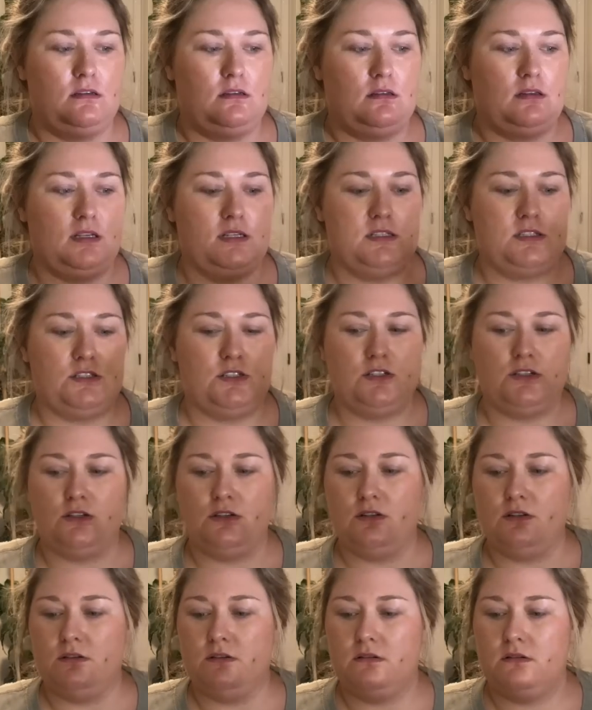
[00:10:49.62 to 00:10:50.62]
Let's
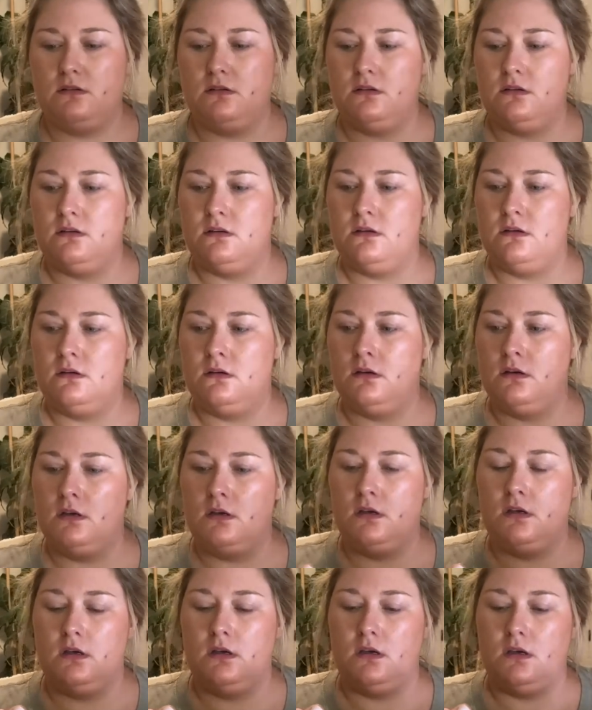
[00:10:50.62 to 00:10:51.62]
do
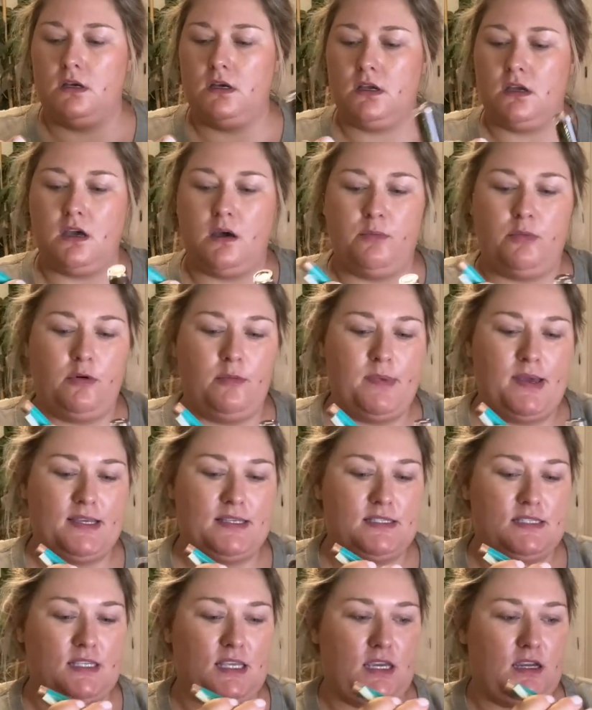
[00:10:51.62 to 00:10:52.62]
a couple
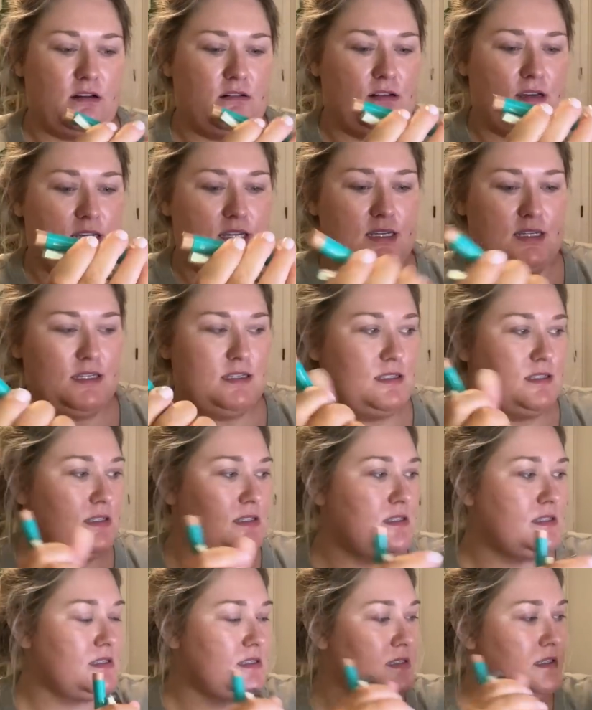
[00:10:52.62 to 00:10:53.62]

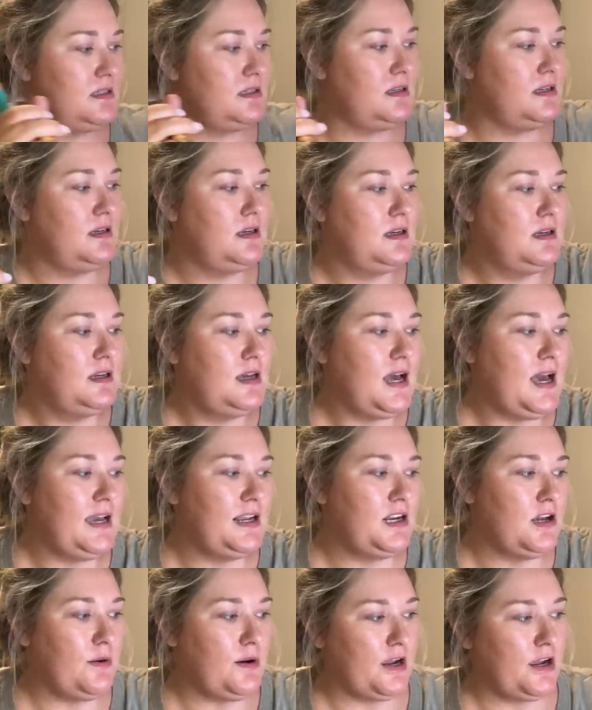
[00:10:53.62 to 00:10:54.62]
mascaras. I
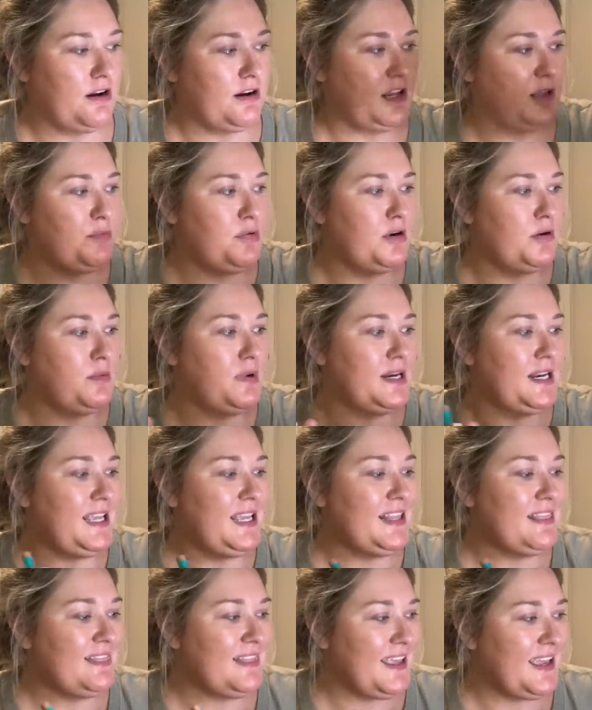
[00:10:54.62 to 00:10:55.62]
know I already put one
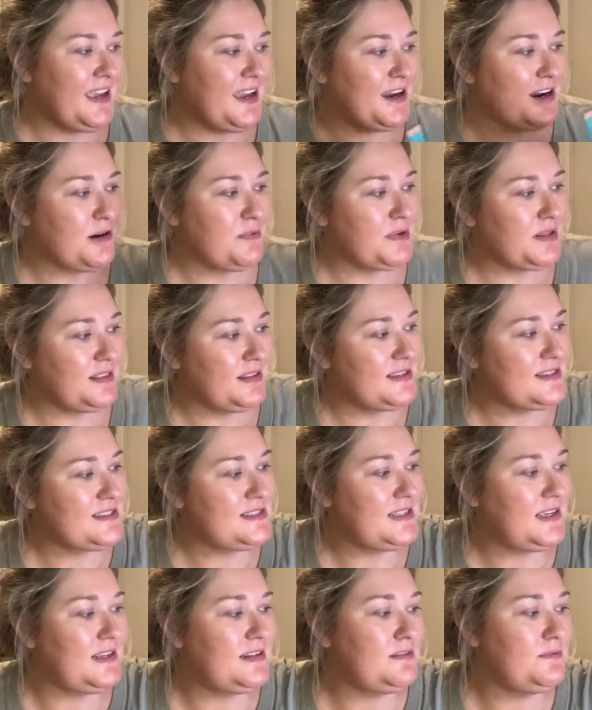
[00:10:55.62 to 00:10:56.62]
in there, but
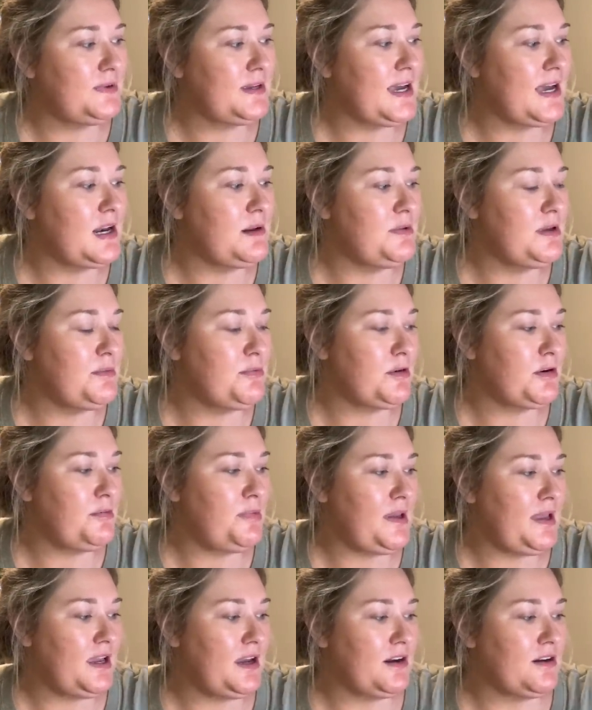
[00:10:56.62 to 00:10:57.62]
listen, we gotta be
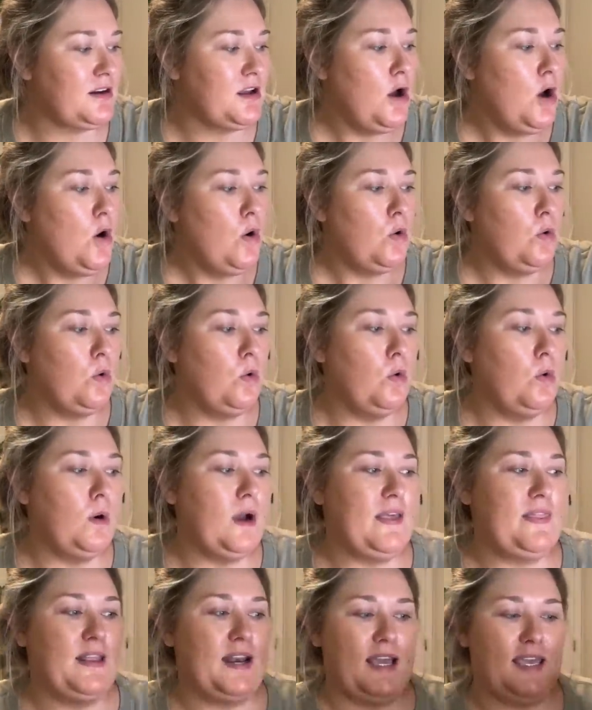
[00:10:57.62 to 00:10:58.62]
prepared. Ooh,
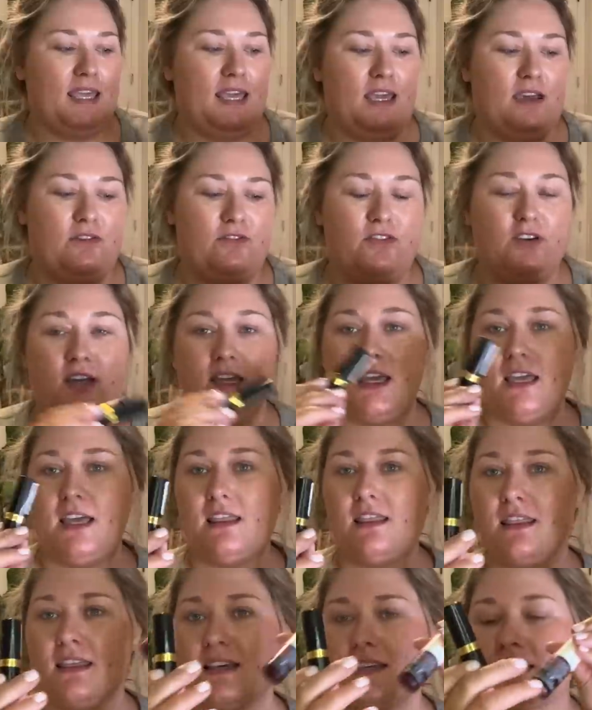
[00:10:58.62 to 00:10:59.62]
and then I can't
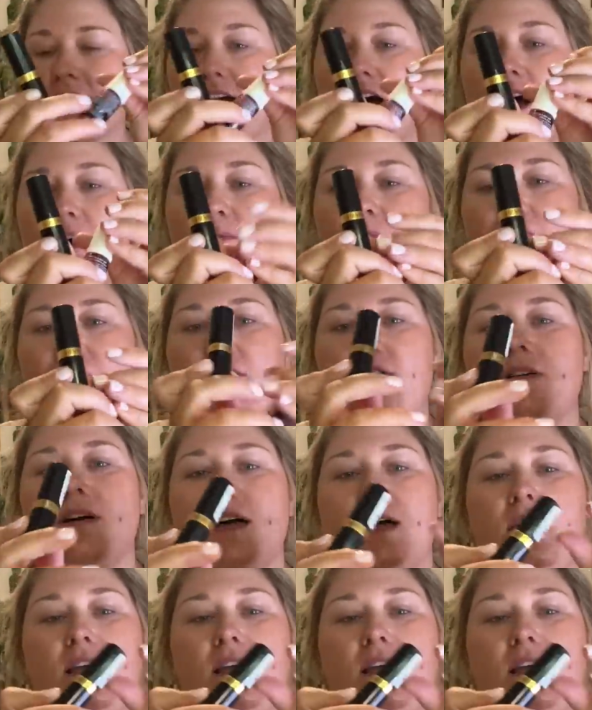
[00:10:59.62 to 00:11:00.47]
forget this combo.